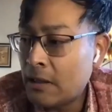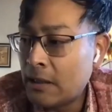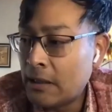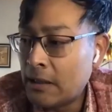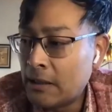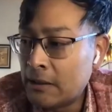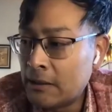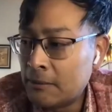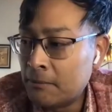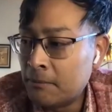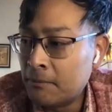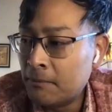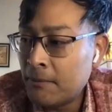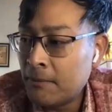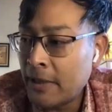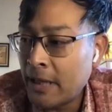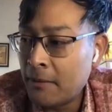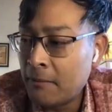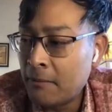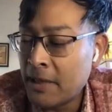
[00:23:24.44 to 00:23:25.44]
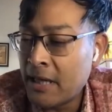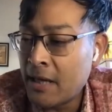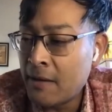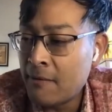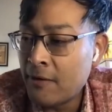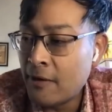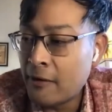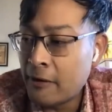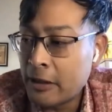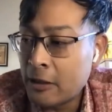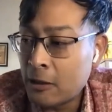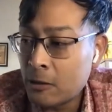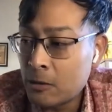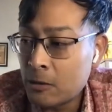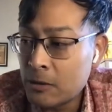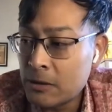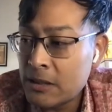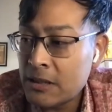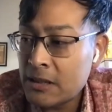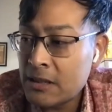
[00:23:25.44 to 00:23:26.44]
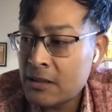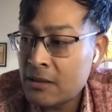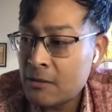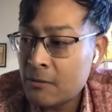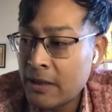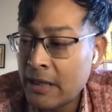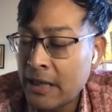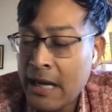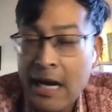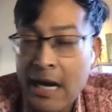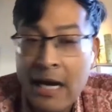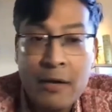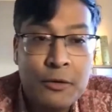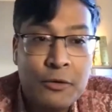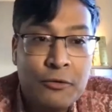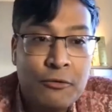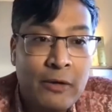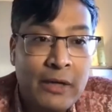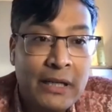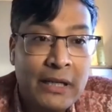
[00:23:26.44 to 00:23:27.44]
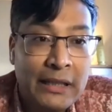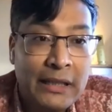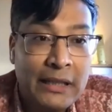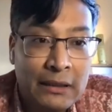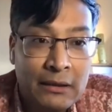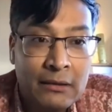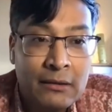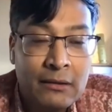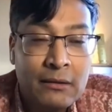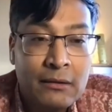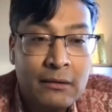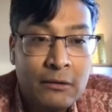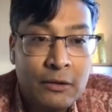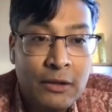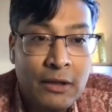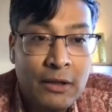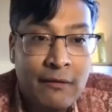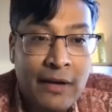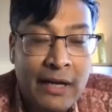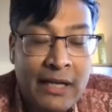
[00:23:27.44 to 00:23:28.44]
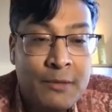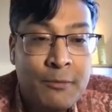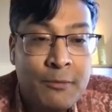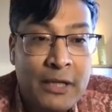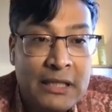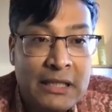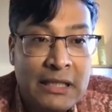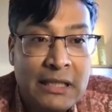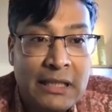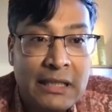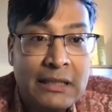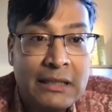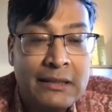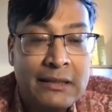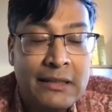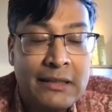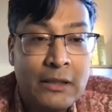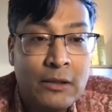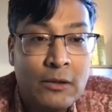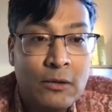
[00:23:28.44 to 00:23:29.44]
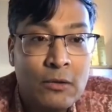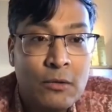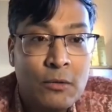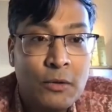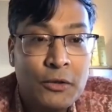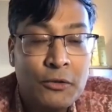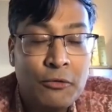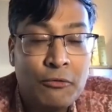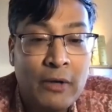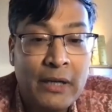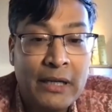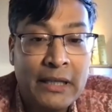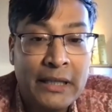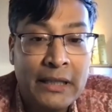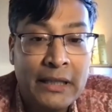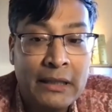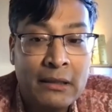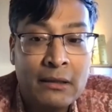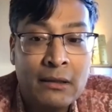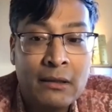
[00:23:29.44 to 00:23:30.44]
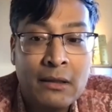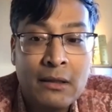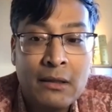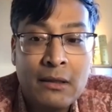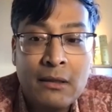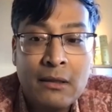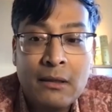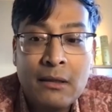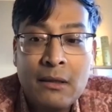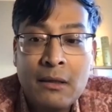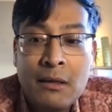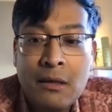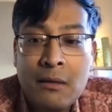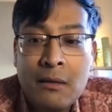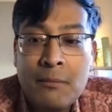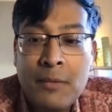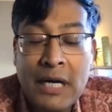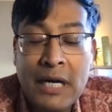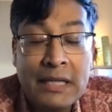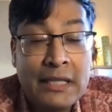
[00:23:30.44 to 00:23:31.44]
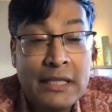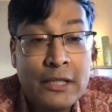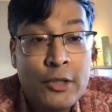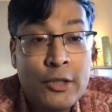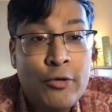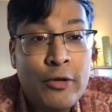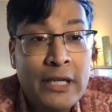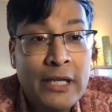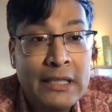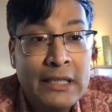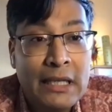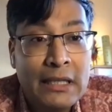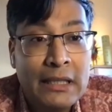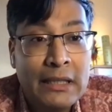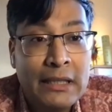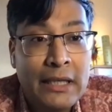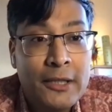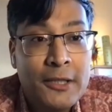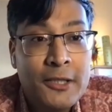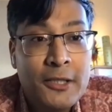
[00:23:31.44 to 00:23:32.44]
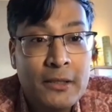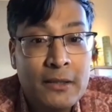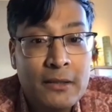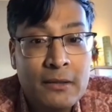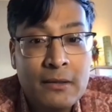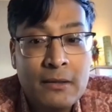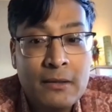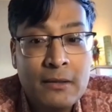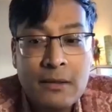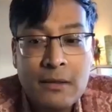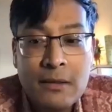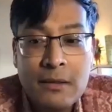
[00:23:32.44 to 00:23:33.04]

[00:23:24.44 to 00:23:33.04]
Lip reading: and became very close with the guy who was running, with the vice president at TIDCO, who was running Pandey's trade delegation.